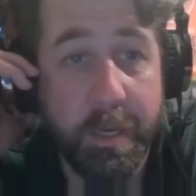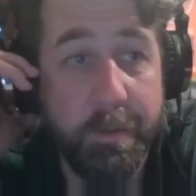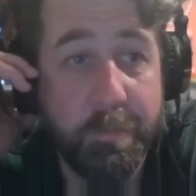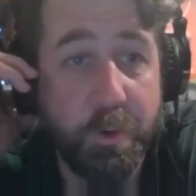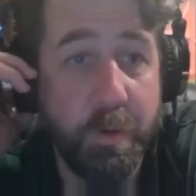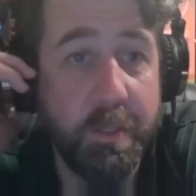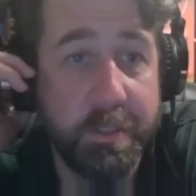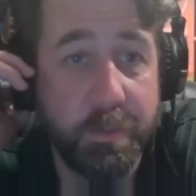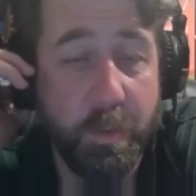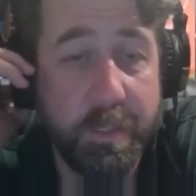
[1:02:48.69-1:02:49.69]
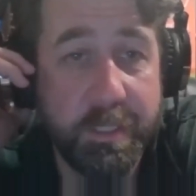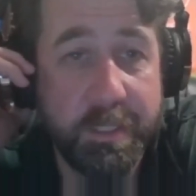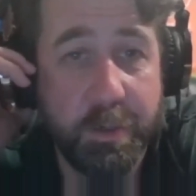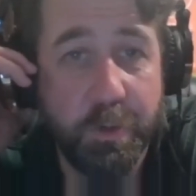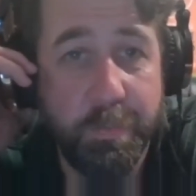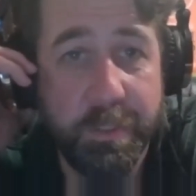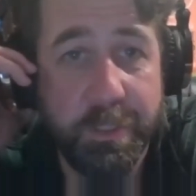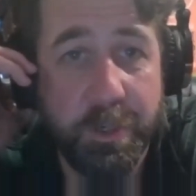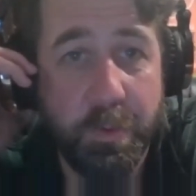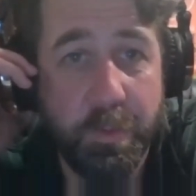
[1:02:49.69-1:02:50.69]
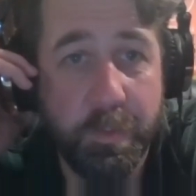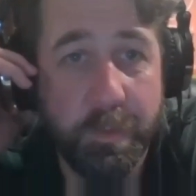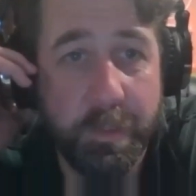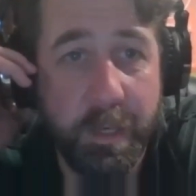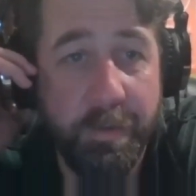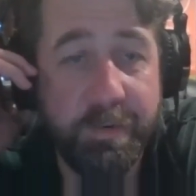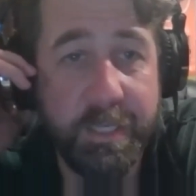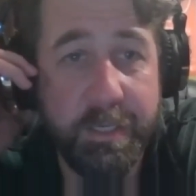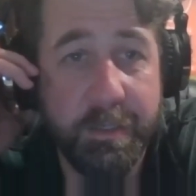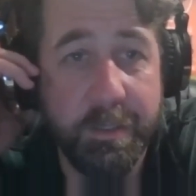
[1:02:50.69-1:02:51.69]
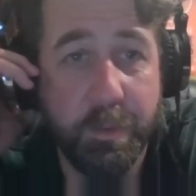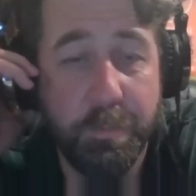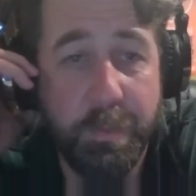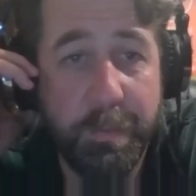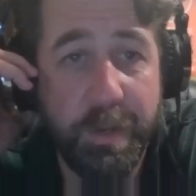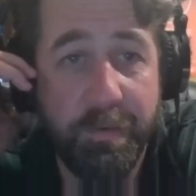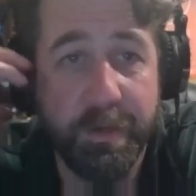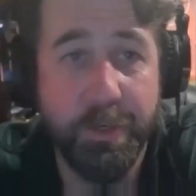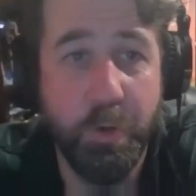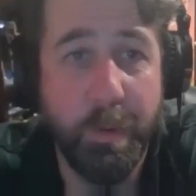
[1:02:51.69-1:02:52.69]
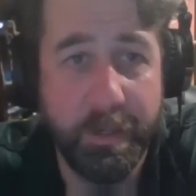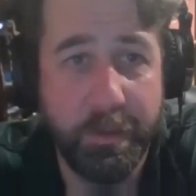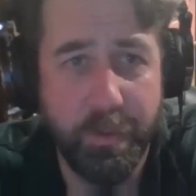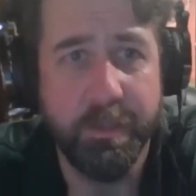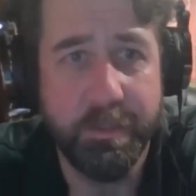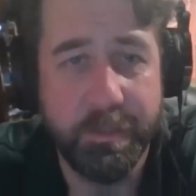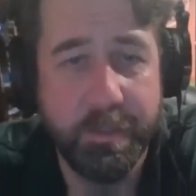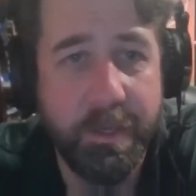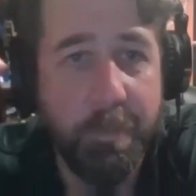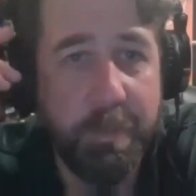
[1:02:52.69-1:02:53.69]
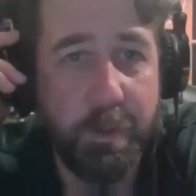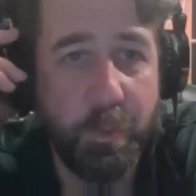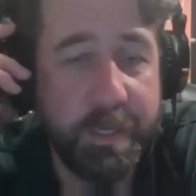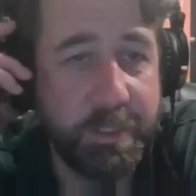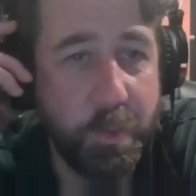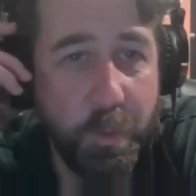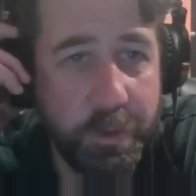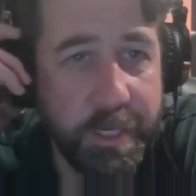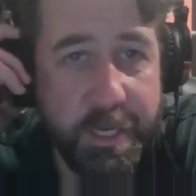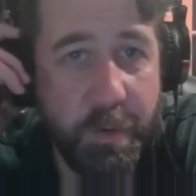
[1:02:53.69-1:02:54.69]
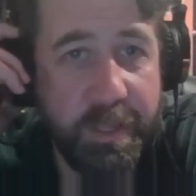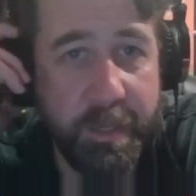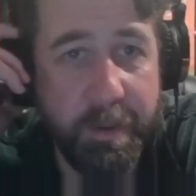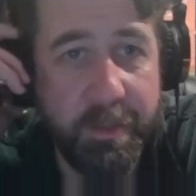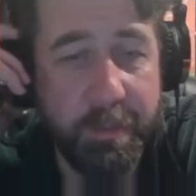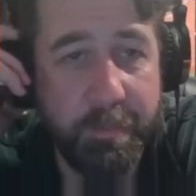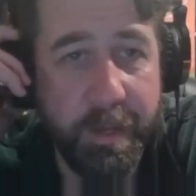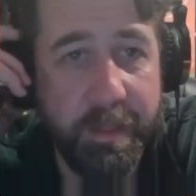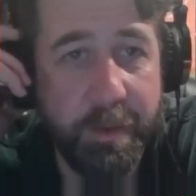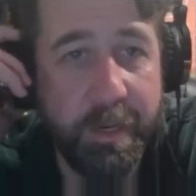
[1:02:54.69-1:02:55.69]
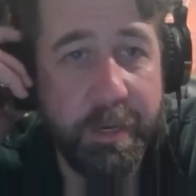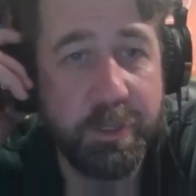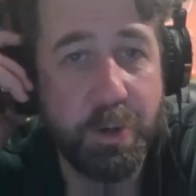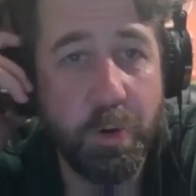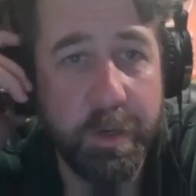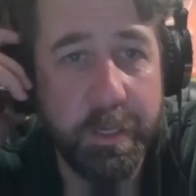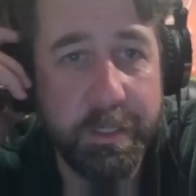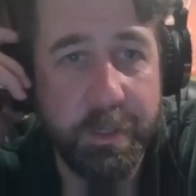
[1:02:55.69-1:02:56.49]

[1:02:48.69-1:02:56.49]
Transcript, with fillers: Um, gorillas were once considered cryptids. So, obviously, you know, people in Africa knew about gorillas, but the Western world didn't know anything about them, and they would hear stories.